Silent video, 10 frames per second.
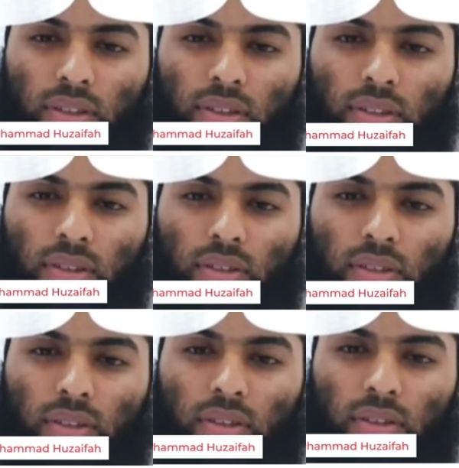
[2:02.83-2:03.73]

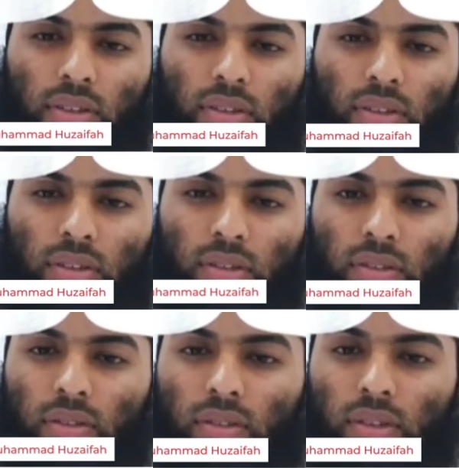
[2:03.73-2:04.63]

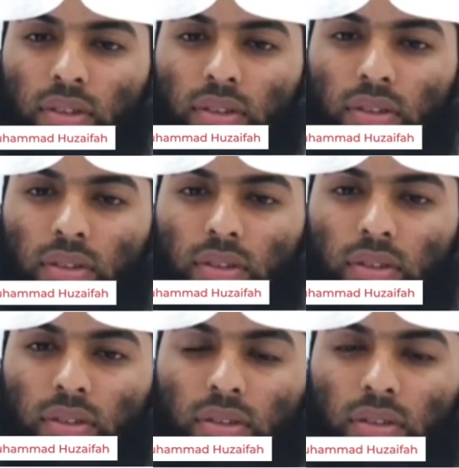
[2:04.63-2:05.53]

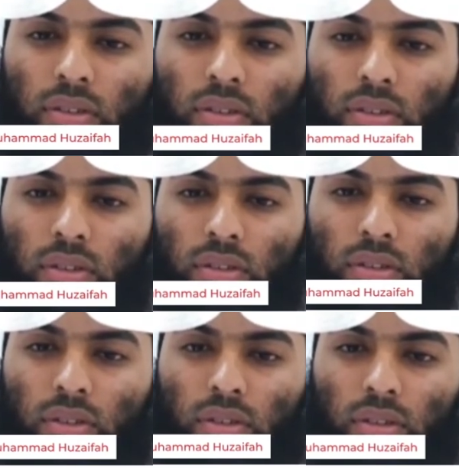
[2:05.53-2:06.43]

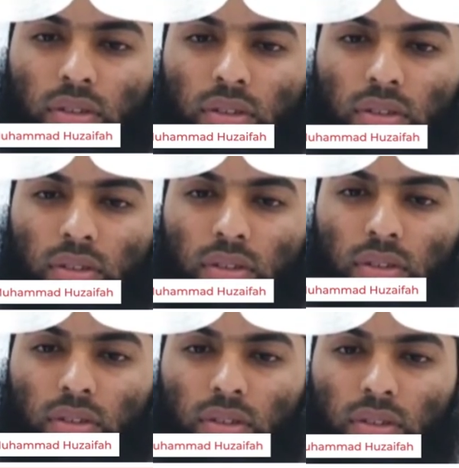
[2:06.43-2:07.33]

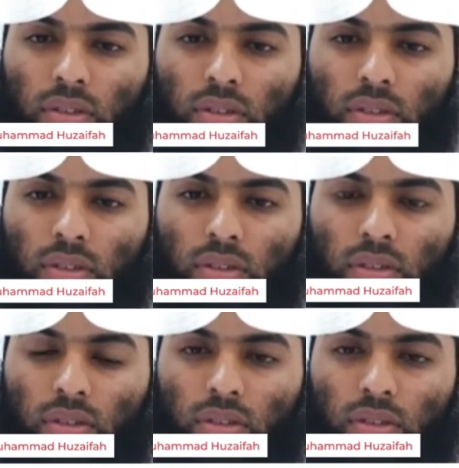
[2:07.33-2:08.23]

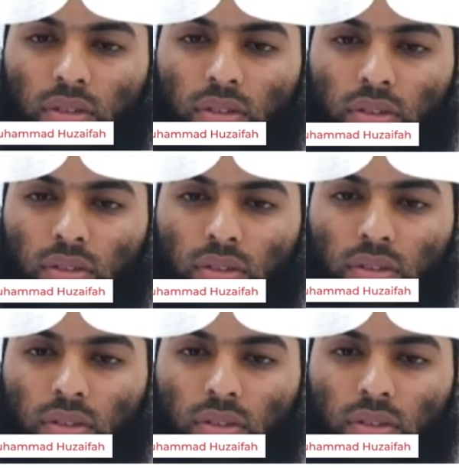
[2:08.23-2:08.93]
[no speech]